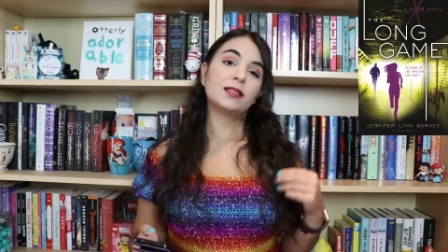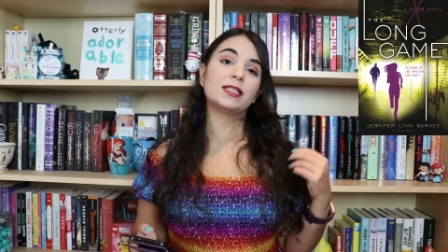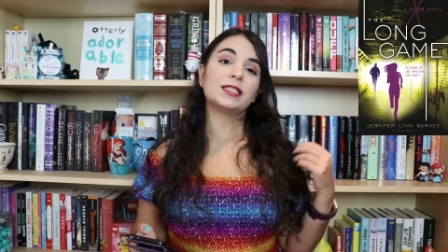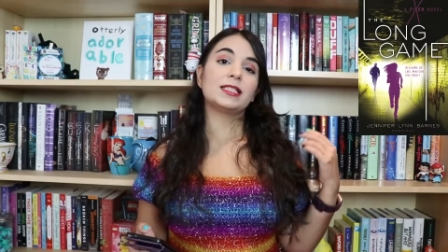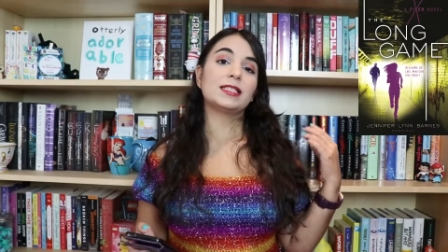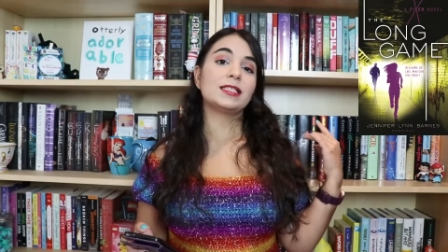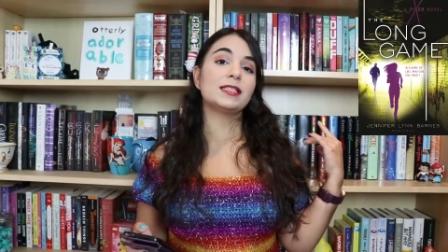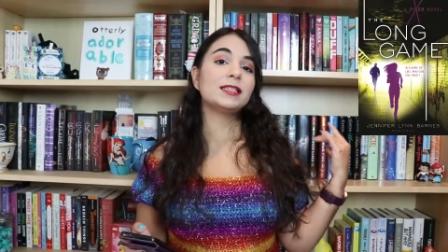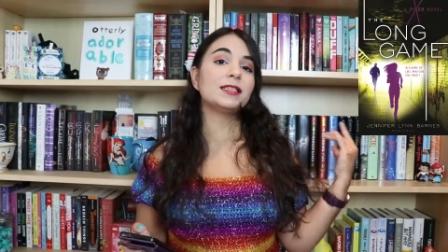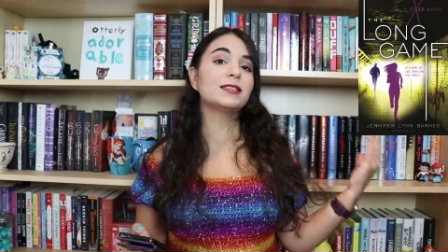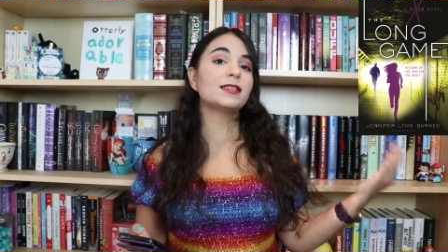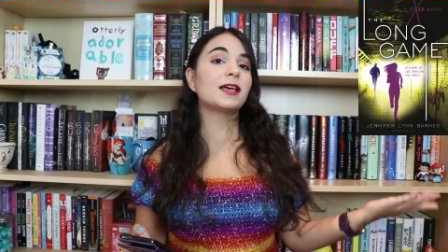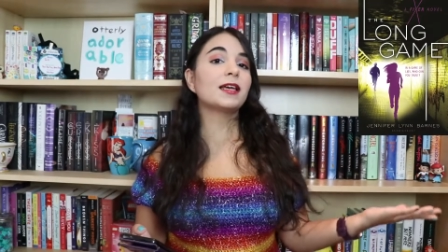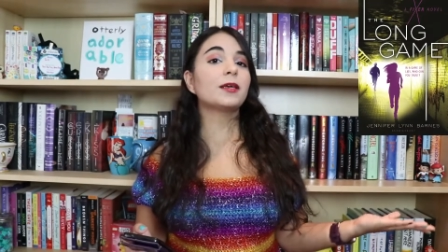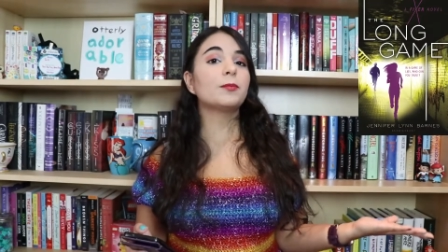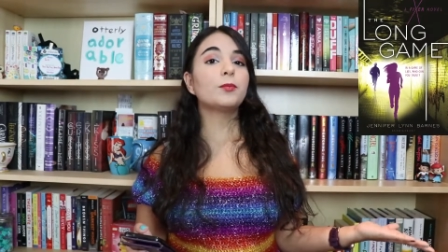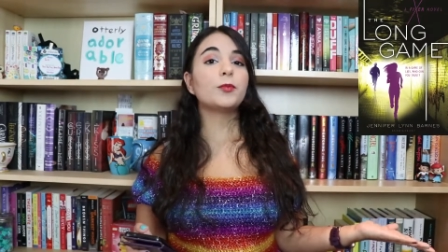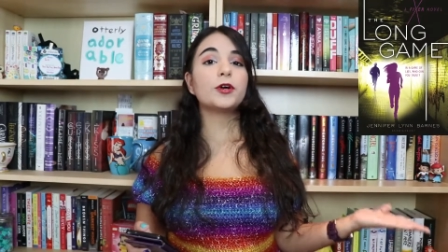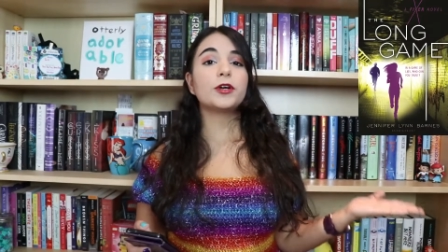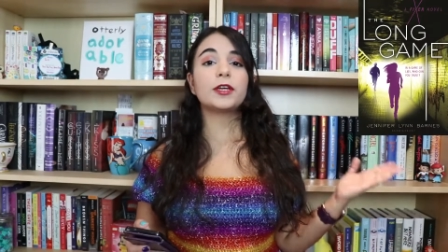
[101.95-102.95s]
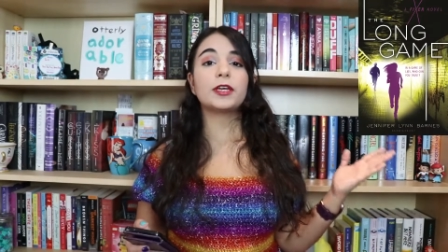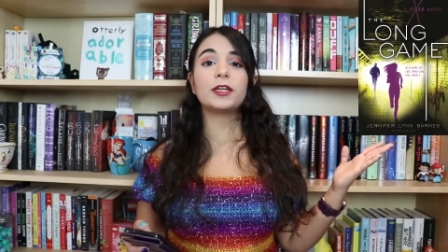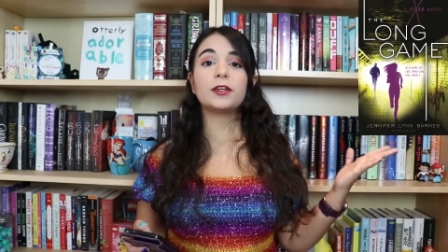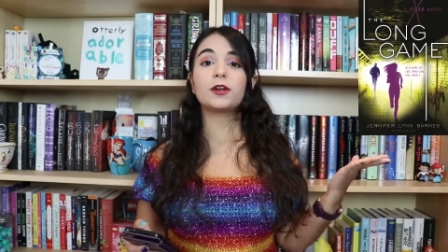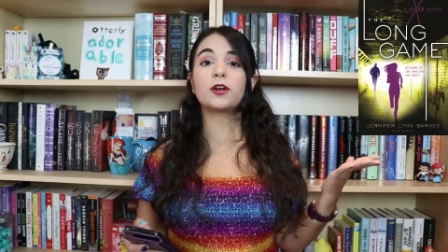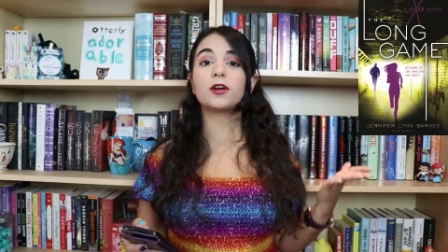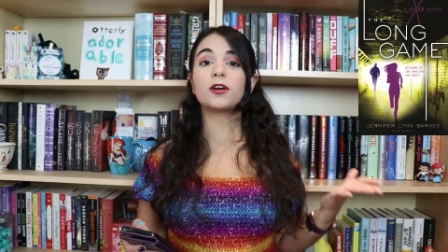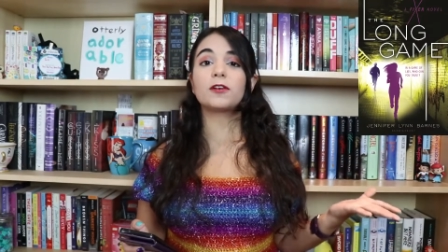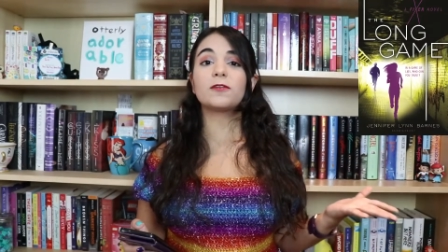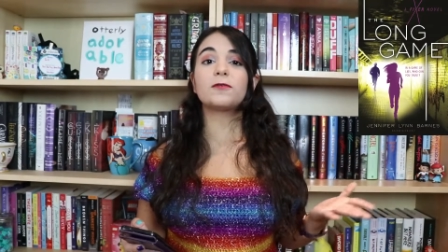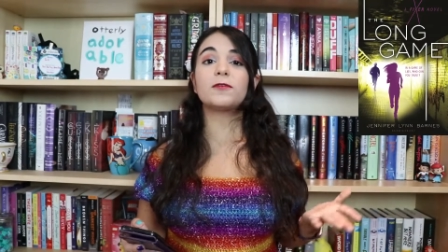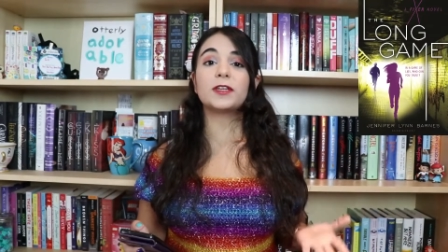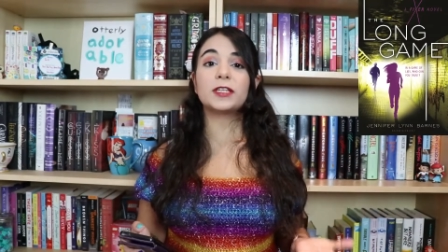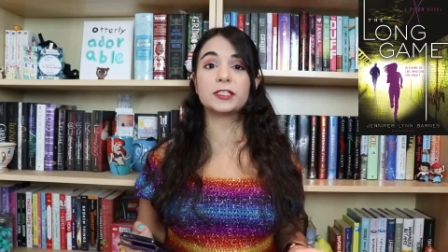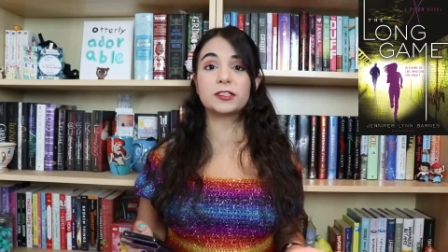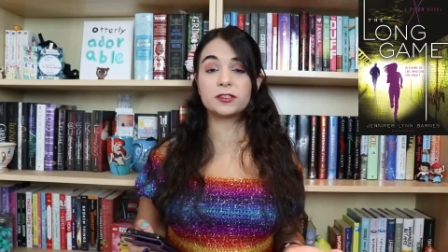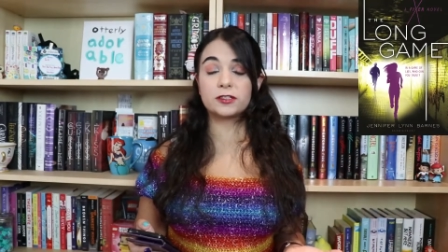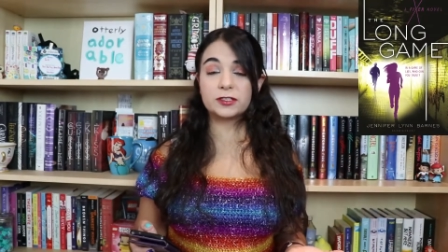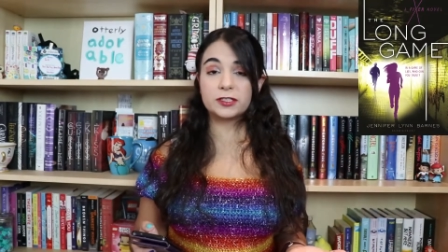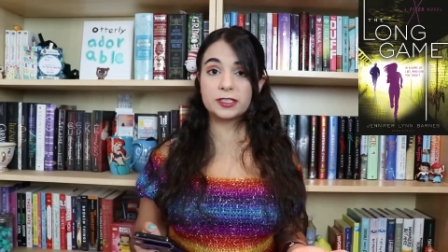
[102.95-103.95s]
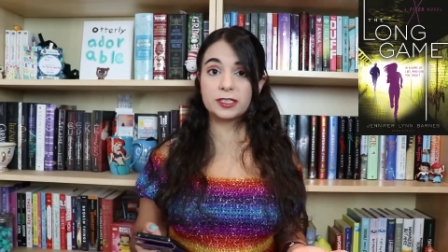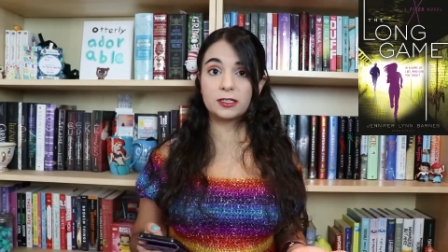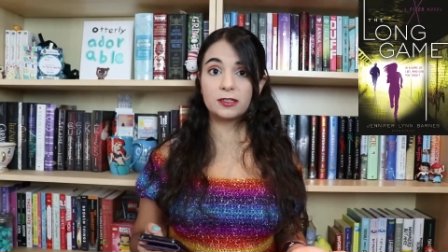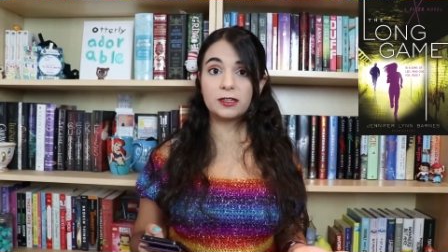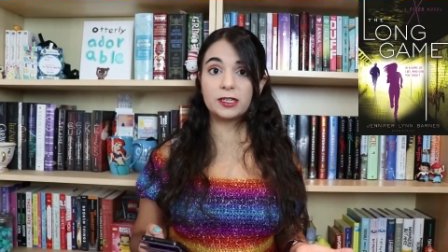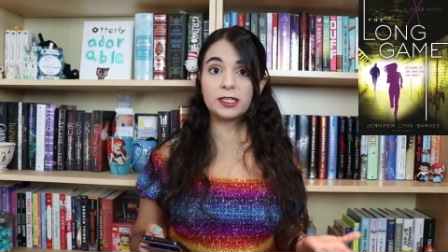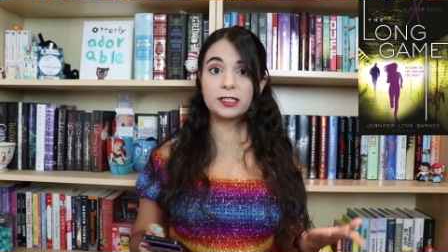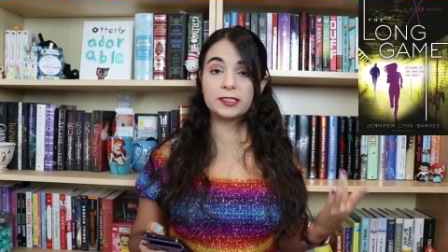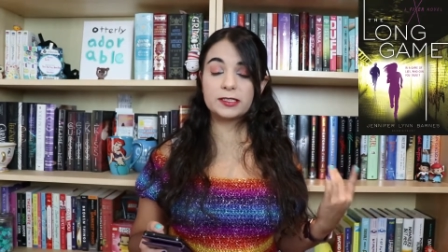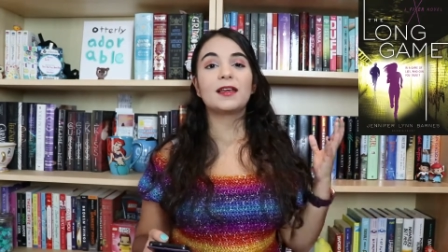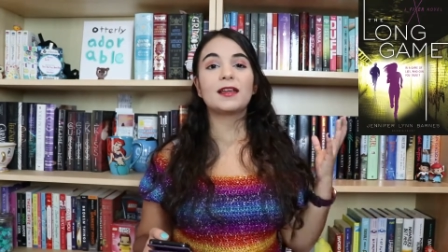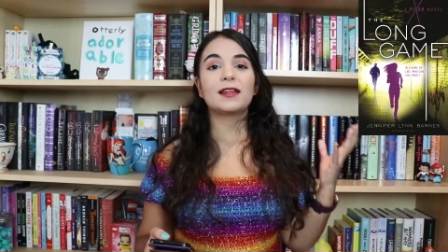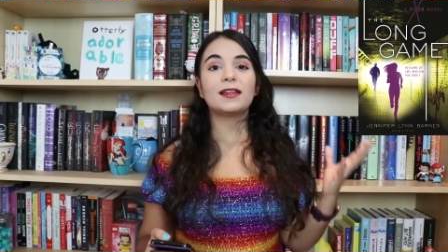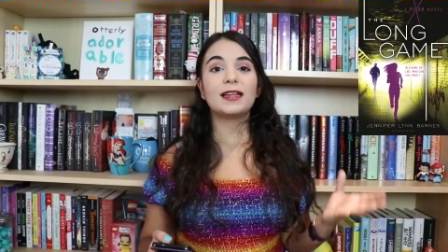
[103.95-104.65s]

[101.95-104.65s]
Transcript: This is the second book in her Fixer series.